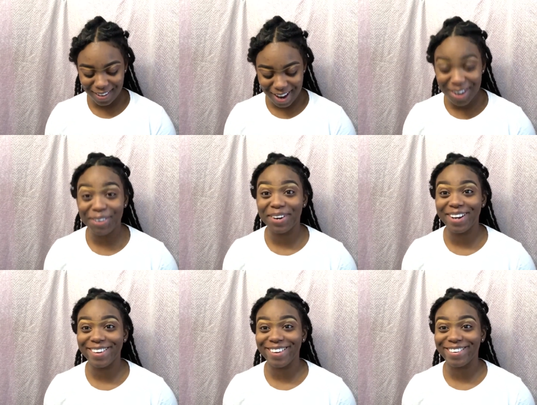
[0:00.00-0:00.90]
I don't know what I
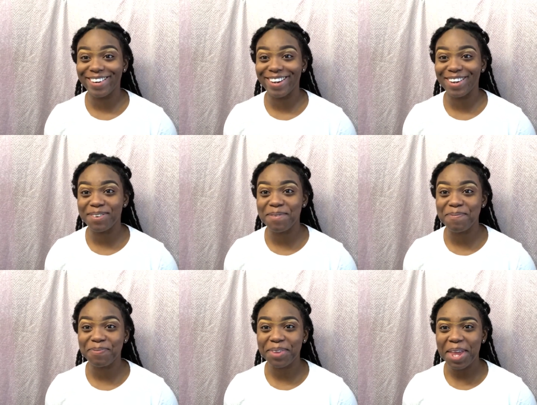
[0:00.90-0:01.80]
look like right now.
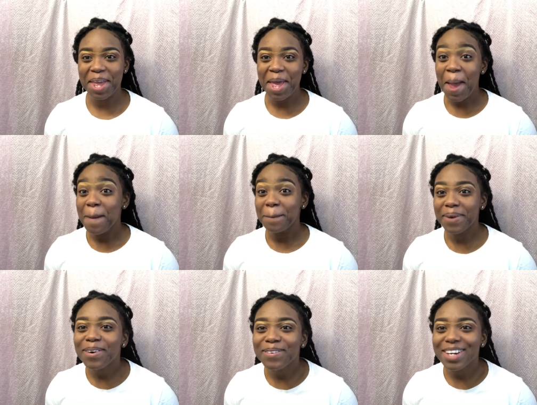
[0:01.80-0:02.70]

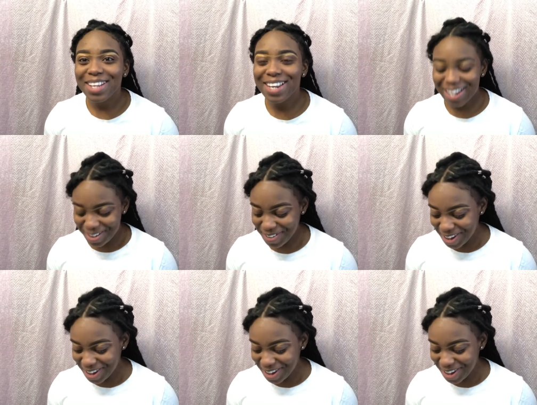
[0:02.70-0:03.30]
But we're cleaning up